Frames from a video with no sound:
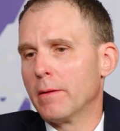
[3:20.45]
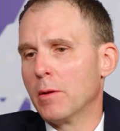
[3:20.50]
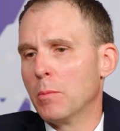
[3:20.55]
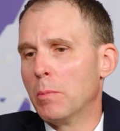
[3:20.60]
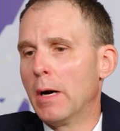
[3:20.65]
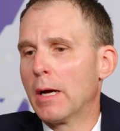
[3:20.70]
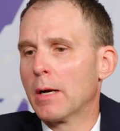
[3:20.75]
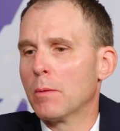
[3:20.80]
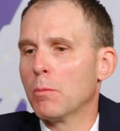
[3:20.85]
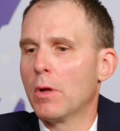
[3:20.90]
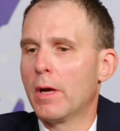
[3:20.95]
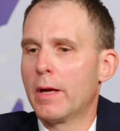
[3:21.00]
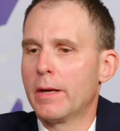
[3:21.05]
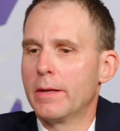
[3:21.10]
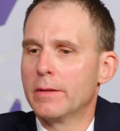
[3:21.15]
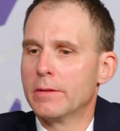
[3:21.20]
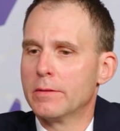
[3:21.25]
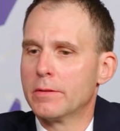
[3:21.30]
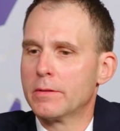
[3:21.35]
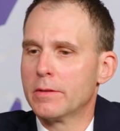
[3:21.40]
the bottom line
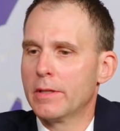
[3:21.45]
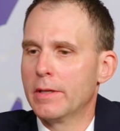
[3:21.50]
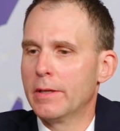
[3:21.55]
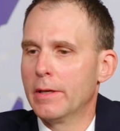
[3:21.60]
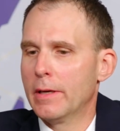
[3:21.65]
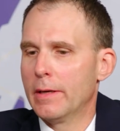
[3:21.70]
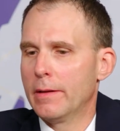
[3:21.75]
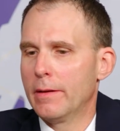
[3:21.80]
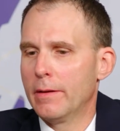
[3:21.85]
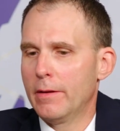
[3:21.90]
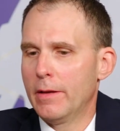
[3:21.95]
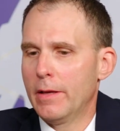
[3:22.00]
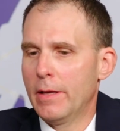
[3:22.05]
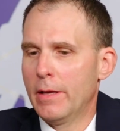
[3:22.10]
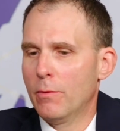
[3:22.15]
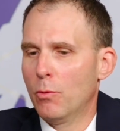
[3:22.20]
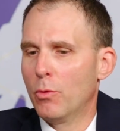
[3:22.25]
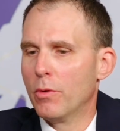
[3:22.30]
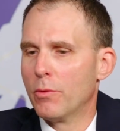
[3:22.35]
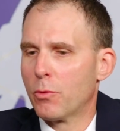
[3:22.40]
is,
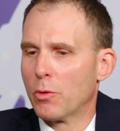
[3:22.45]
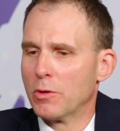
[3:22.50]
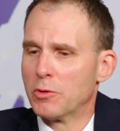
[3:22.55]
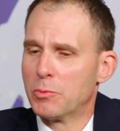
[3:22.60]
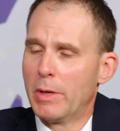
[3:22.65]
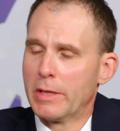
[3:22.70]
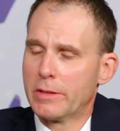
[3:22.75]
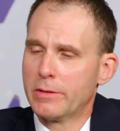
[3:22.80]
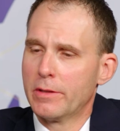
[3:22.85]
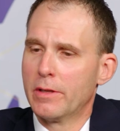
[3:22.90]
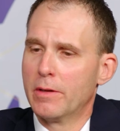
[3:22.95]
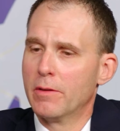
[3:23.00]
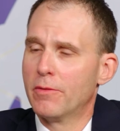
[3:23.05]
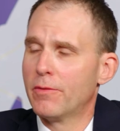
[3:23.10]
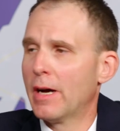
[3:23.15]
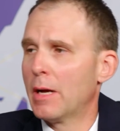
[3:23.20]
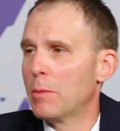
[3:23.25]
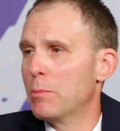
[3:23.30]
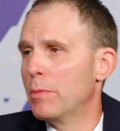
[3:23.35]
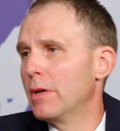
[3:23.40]
with respect to the
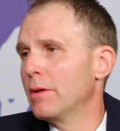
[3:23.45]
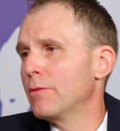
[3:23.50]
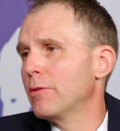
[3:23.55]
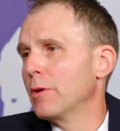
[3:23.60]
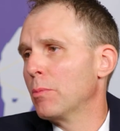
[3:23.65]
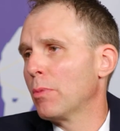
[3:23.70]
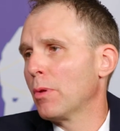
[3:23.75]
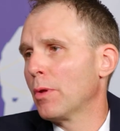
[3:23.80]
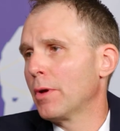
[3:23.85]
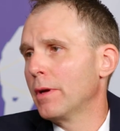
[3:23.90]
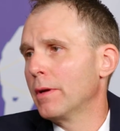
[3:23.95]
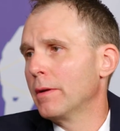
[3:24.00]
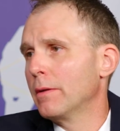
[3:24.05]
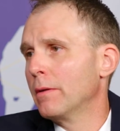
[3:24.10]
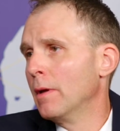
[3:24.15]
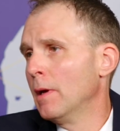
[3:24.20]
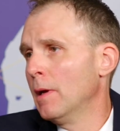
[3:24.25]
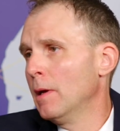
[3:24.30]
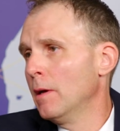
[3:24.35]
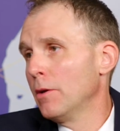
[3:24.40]
defined benefit plan,
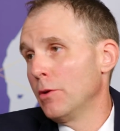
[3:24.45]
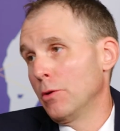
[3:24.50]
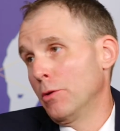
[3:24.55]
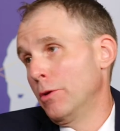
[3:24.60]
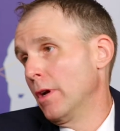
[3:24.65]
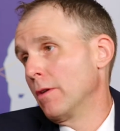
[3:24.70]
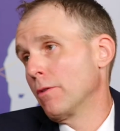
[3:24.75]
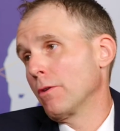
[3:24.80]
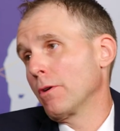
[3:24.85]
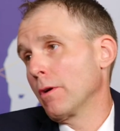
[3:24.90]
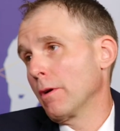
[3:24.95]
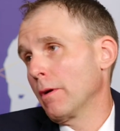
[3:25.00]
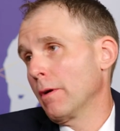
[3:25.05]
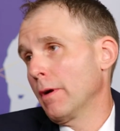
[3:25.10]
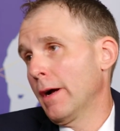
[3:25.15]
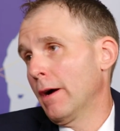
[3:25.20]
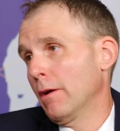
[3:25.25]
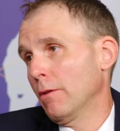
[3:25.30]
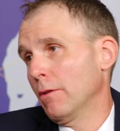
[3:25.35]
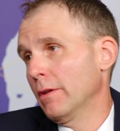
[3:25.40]
you'll never
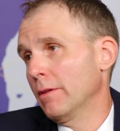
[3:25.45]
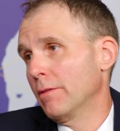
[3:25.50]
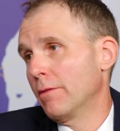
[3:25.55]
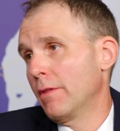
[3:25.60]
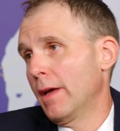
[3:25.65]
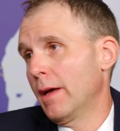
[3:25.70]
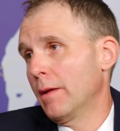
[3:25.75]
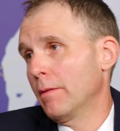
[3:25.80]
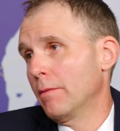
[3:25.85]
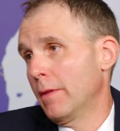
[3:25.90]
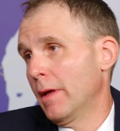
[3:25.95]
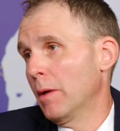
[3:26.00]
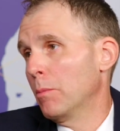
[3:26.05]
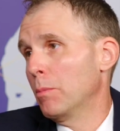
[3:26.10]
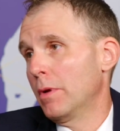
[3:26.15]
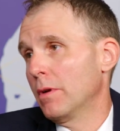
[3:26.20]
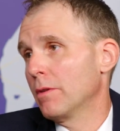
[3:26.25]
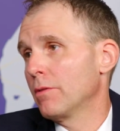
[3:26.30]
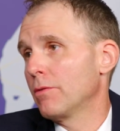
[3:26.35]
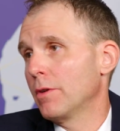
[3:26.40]
outlive that
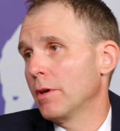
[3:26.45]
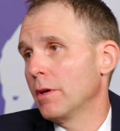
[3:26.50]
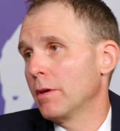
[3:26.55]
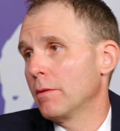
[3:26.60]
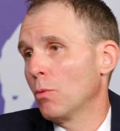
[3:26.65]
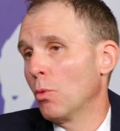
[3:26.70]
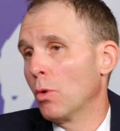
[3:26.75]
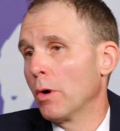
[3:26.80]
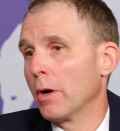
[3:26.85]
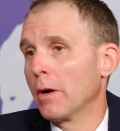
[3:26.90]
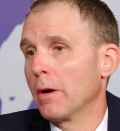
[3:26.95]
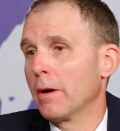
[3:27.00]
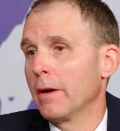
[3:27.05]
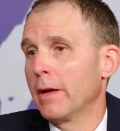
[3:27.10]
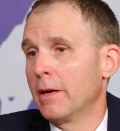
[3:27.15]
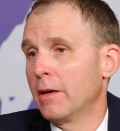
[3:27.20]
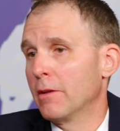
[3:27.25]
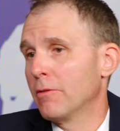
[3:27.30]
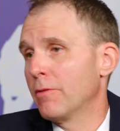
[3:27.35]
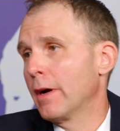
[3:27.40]
benefit. Where
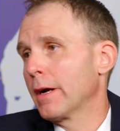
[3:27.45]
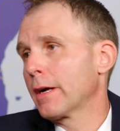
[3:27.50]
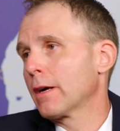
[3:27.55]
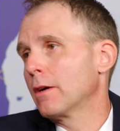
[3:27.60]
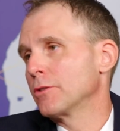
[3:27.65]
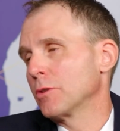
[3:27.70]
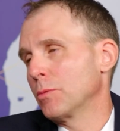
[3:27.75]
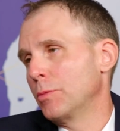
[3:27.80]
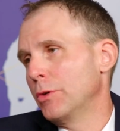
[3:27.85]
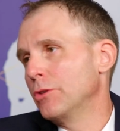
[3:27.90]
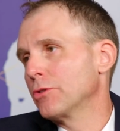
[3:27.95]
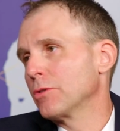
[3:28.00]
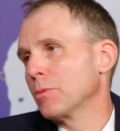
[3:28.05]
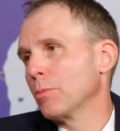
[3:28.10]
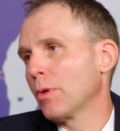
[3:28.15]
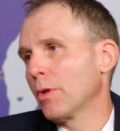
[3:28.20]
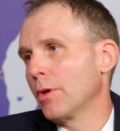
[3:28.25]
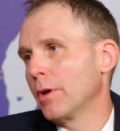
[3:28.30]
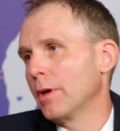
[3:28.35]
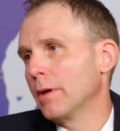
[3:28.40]
in a defined contribution
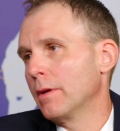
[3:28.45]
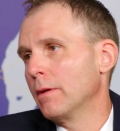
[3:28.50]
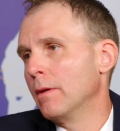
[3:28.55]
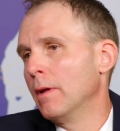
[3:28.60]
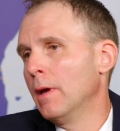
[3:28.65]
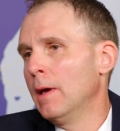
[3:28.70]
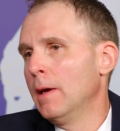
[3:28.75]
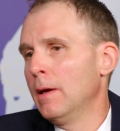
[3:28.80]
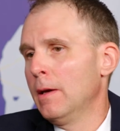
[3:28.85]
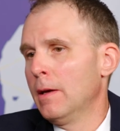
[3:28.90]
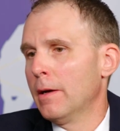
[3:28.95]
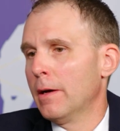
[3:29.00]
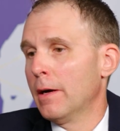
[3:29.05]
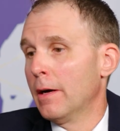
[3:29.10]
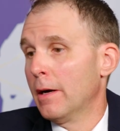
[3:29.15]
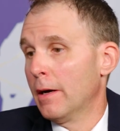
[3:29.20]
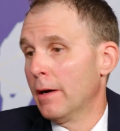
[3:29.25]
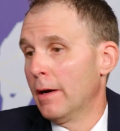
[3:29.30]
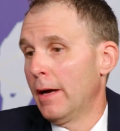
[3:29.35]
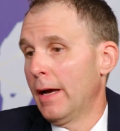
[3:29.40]
plan,
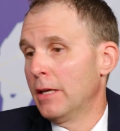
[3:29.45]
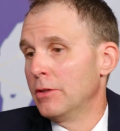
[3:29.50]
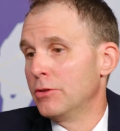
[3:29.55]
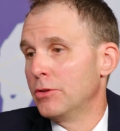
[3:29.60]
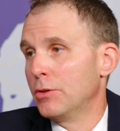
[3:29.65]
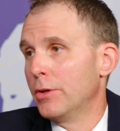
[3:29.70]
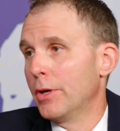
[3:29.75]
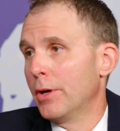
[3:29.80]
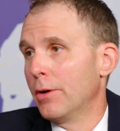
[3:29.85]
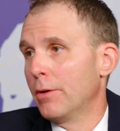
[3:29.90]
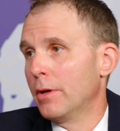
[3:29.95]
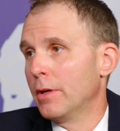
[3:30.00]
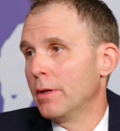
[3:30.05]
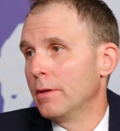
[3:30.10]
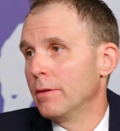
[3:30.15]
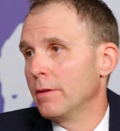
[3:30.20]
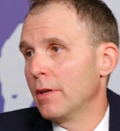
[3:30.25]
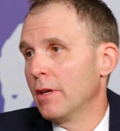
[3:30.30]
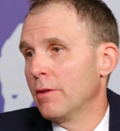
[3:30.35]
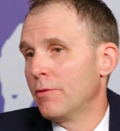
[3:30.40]
as you
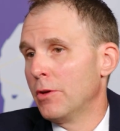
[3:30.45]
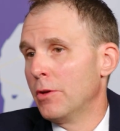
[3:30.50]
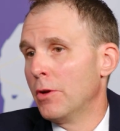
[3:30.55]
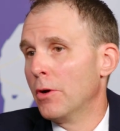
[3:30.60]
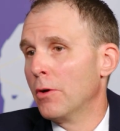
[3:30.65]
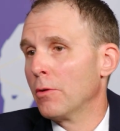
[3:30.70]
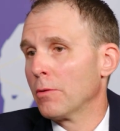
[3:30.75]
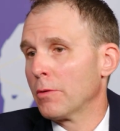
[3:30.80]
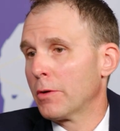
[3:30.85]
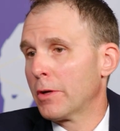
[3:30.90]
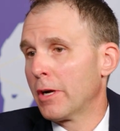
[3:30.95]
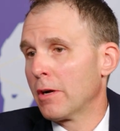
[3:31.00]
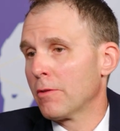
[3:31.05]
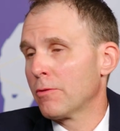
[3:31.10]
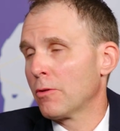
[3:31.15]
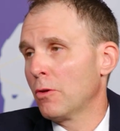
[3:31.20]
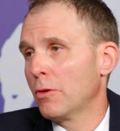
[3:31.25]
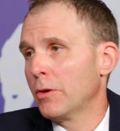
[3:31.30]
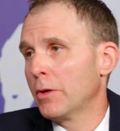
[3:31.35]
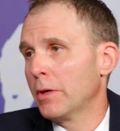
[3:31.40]
noted, if you don't
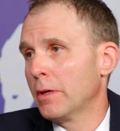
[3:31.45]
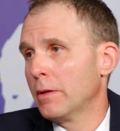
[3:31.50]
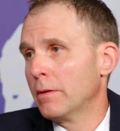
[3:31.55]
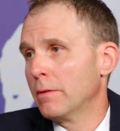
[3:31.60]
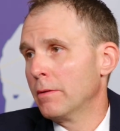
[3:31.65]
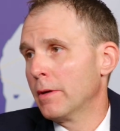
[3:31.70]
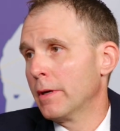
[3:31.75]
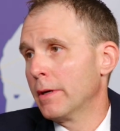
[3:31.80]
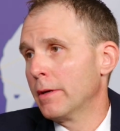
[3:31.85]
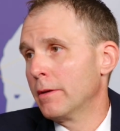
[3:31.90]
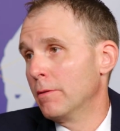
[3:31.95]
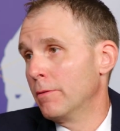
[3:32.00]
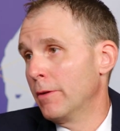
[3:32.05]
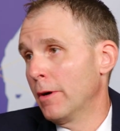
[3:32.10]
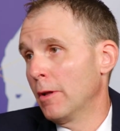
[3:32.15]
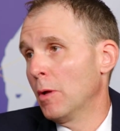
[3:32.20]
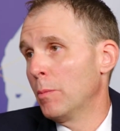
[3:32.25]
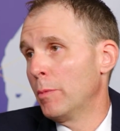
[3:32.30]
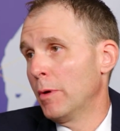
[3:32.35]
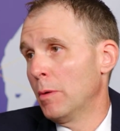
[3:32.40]
carefully
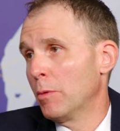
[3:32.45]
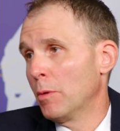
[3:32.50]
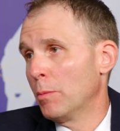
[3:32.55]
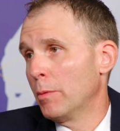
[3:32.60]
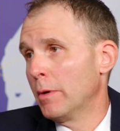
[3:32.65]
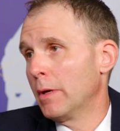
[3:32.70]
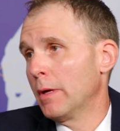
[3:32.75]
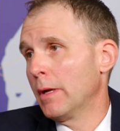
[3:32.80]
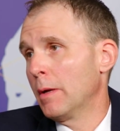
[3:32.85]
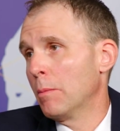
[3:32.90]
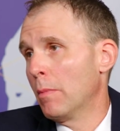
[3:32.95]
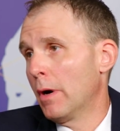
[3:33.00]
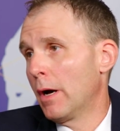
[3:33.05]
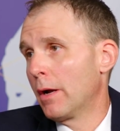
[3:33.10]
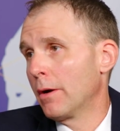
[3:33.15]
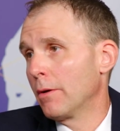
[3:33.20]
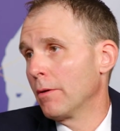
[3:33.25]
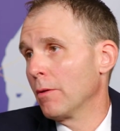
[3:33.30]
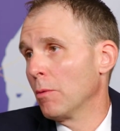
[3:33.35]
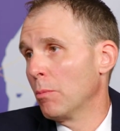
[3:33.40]
develop, implement, and
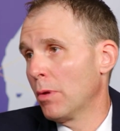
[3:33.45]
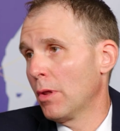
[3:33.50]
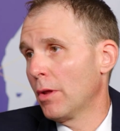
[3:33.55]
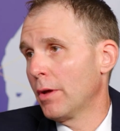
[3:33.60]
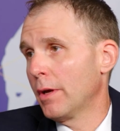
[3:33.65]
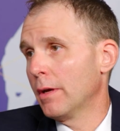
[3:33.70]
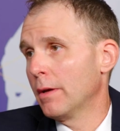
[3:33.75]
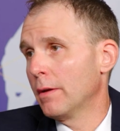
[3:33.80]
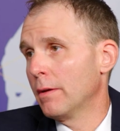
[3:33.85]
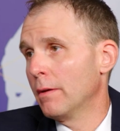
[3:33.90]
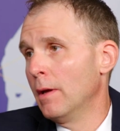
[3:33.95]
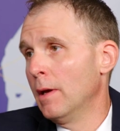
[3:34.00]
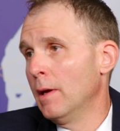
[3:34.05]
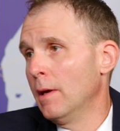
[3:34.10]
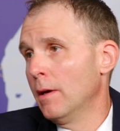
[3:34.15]
monitor the plan,